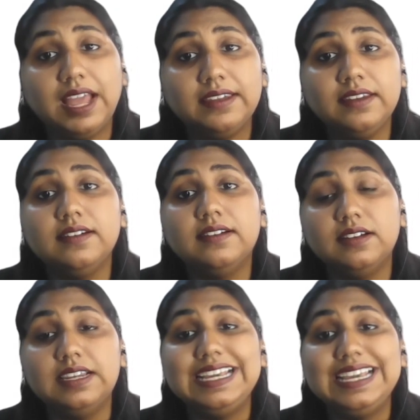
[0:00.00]
at an
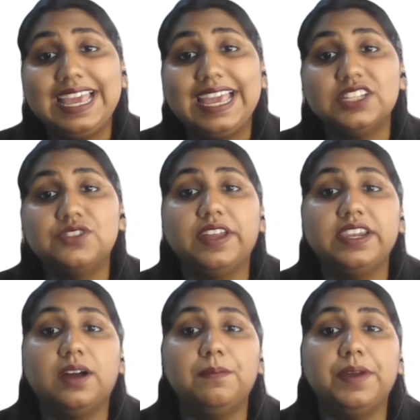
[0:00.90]
early age
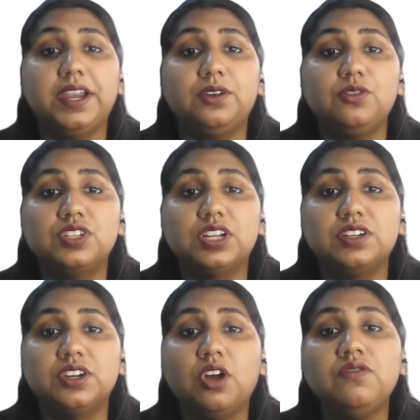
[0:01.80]
when compared to
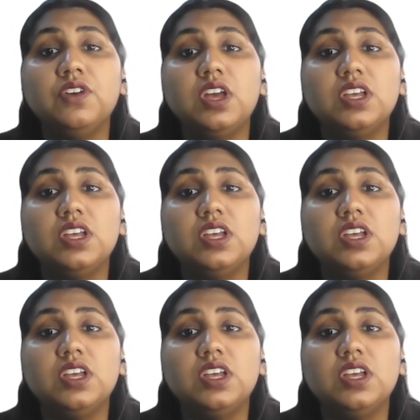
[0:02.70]
children of